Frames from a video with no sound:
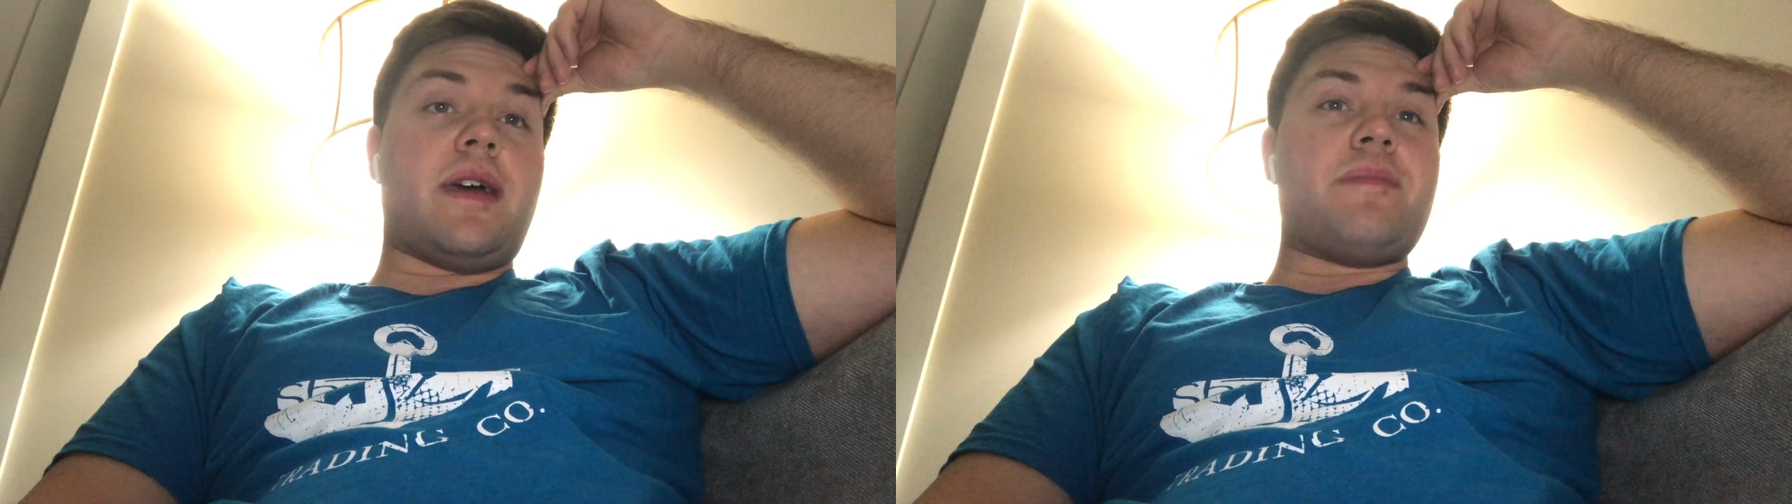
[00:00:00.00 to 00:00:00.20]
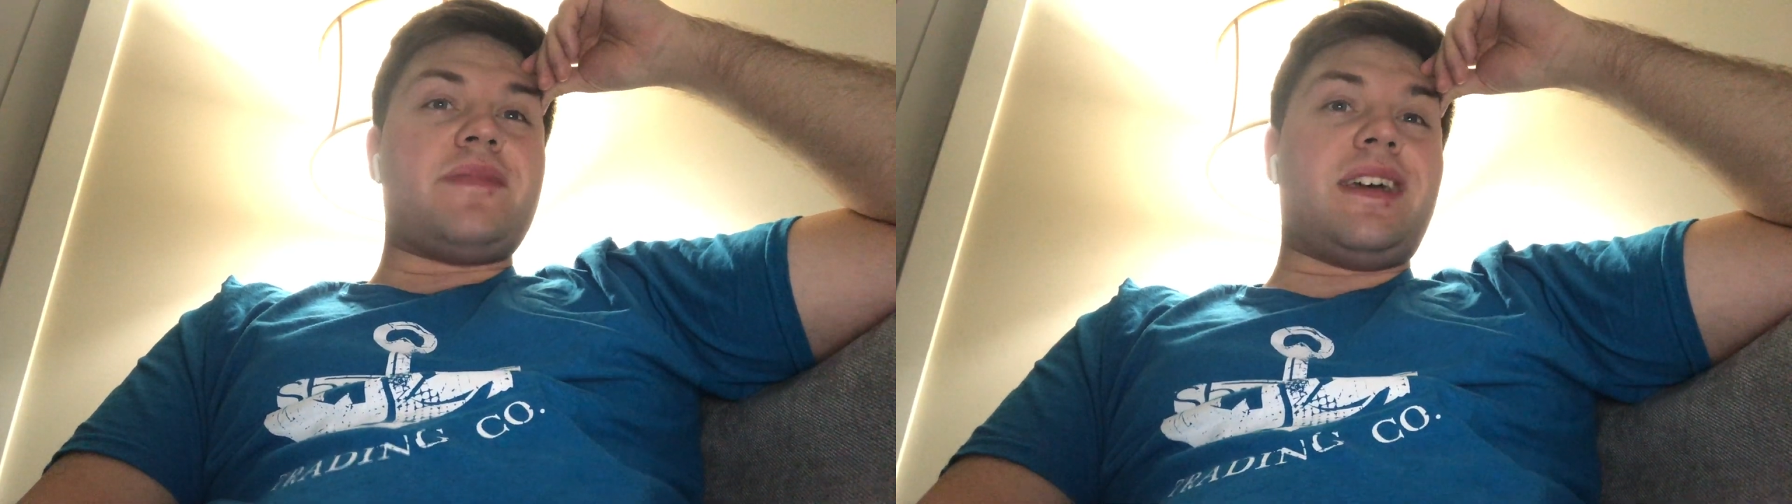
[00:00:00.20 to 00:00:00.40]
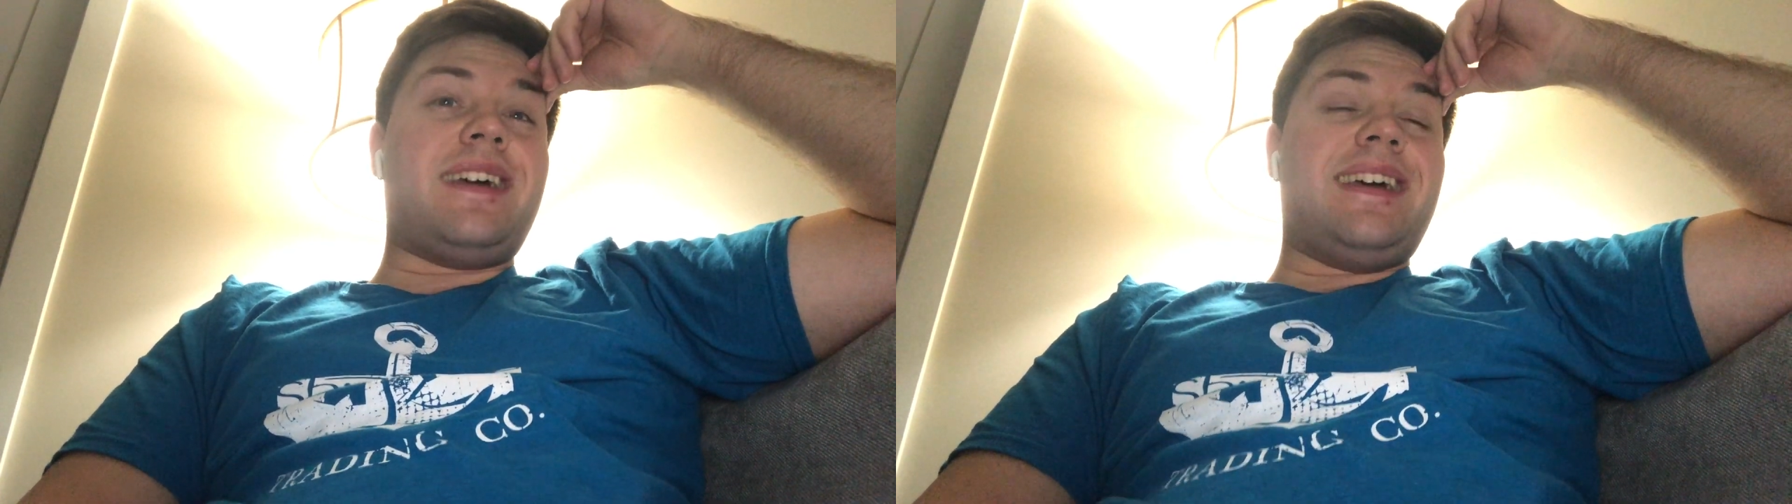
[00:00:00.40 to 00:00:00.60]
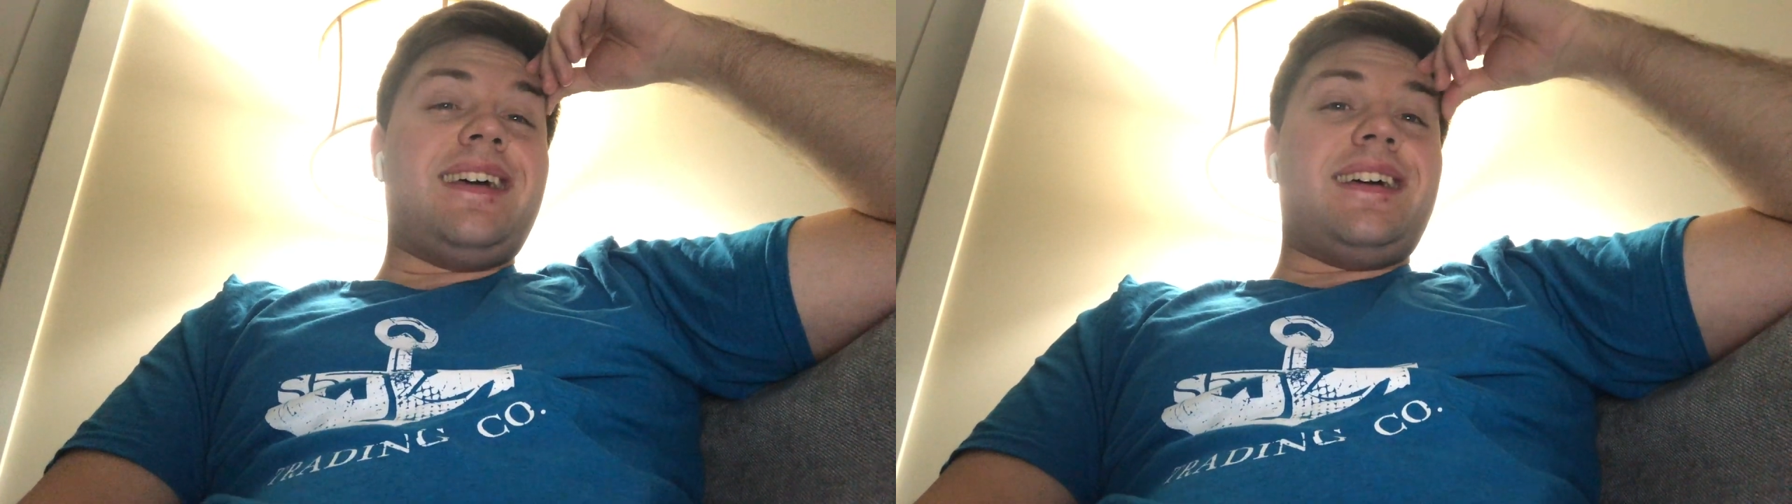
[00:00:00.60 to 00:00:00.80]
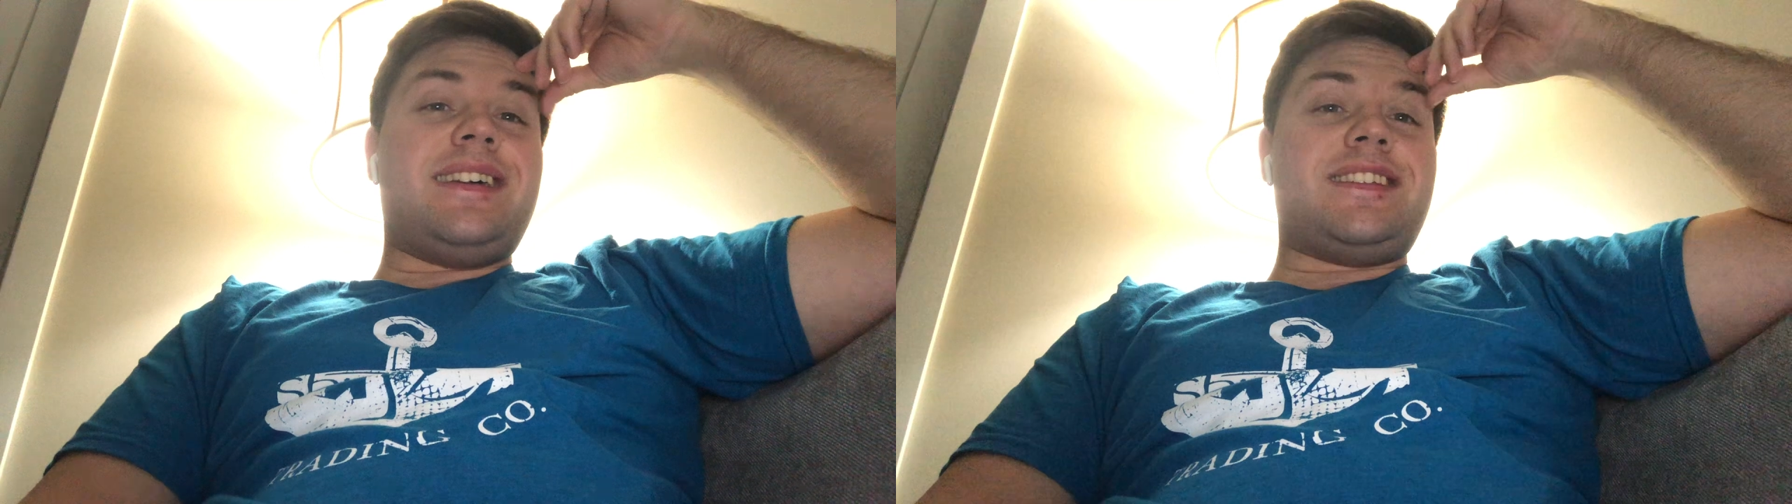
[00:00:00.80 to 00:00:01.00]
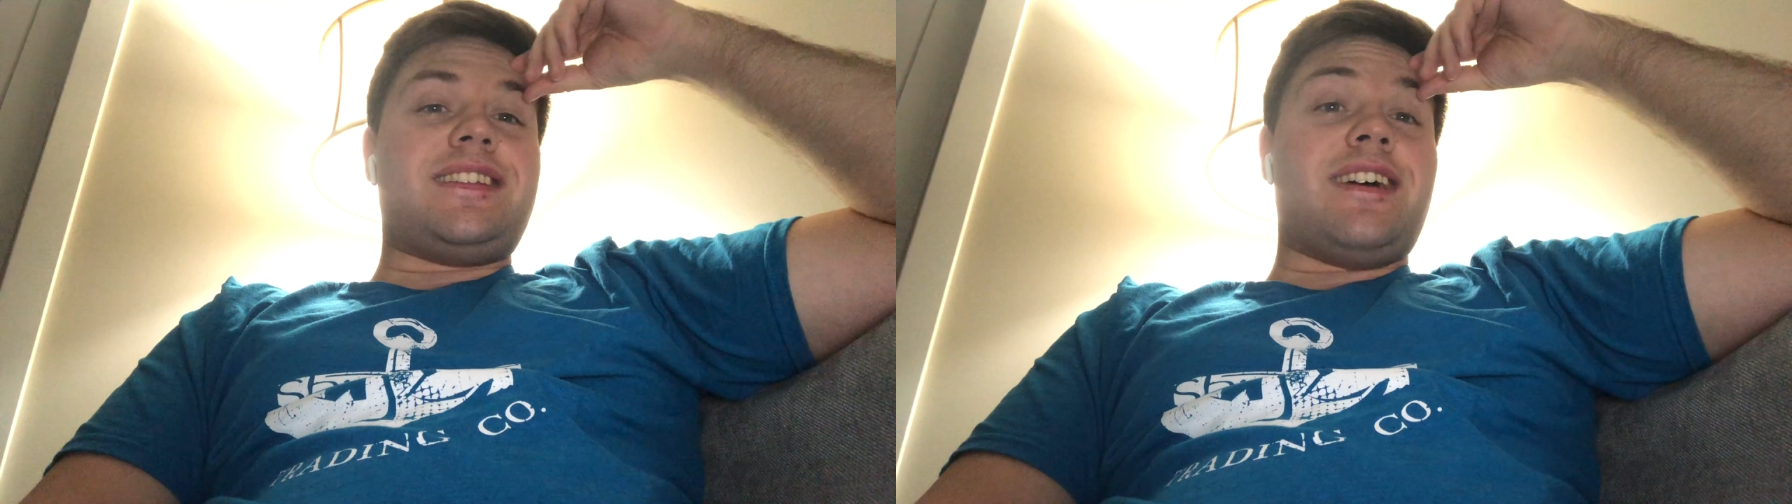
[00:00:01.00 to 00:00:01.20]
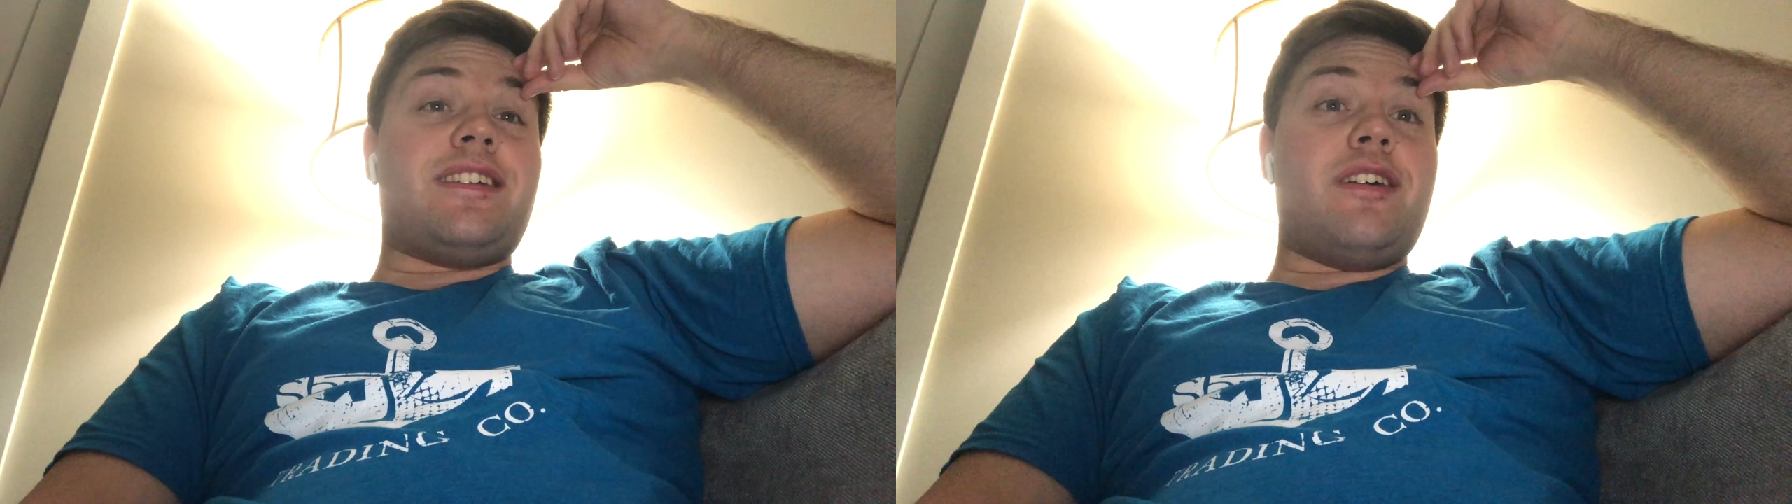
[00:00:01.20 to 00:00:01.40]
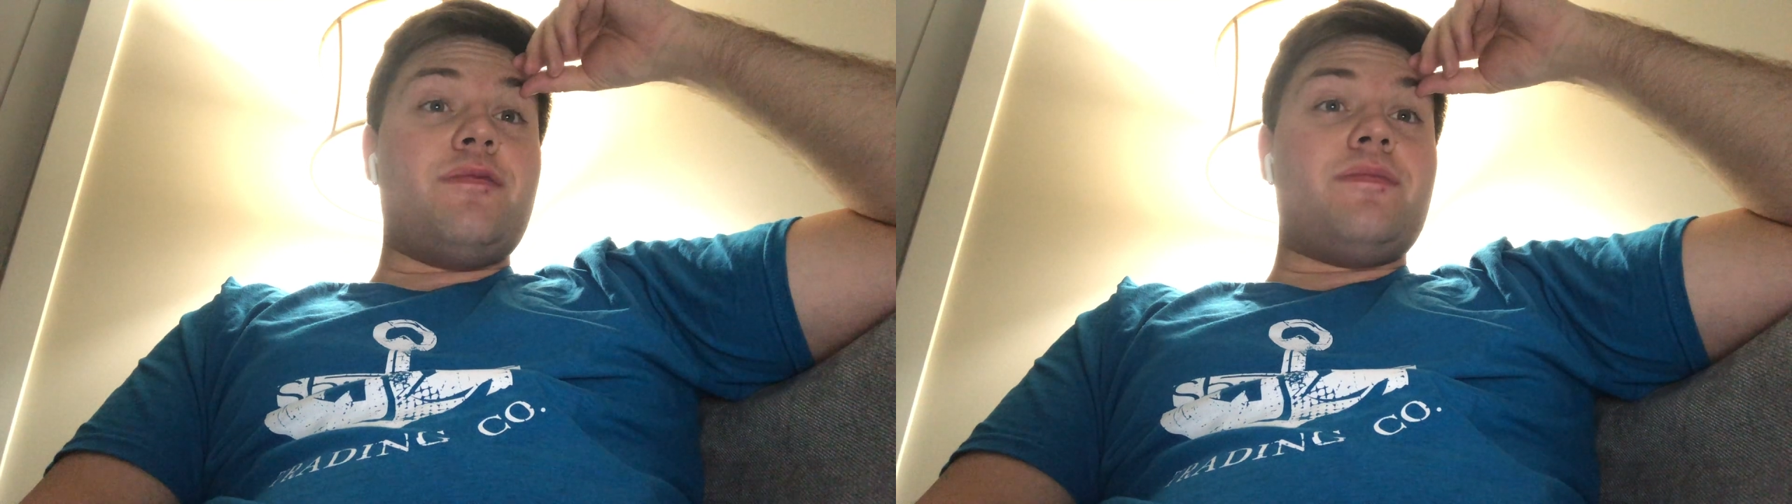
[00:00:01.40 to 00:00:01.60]
there, as a
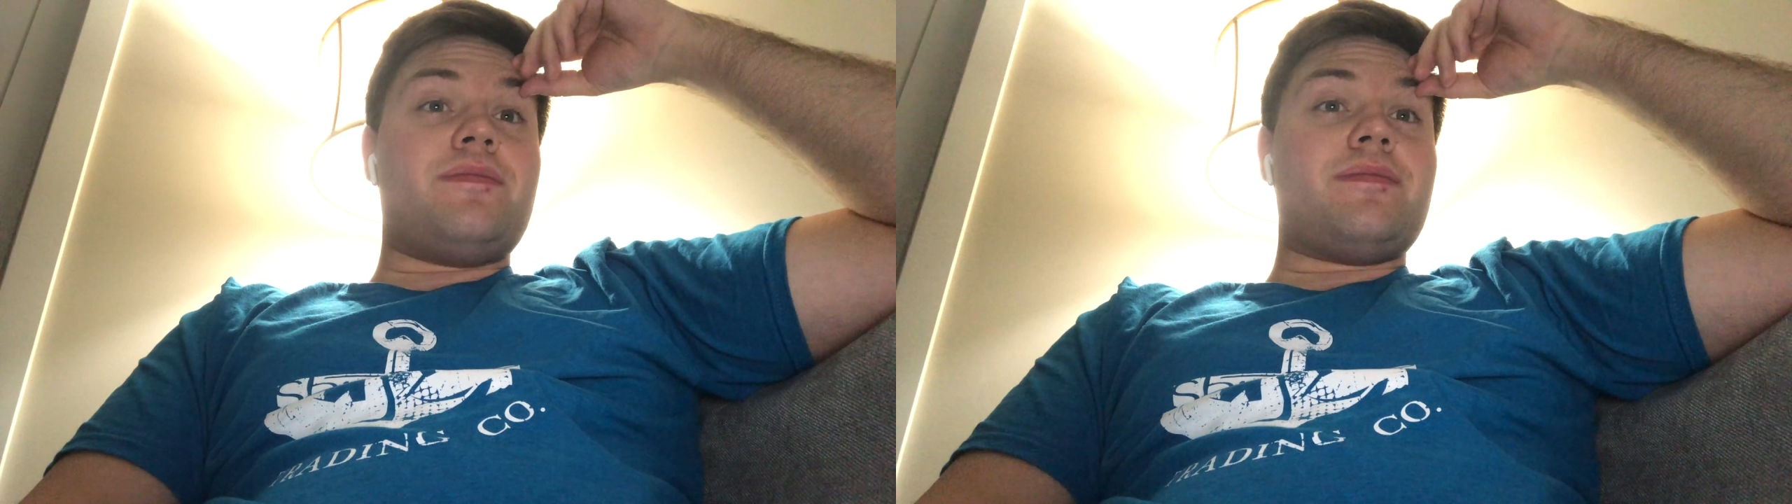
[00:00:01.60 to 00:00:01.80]
side note.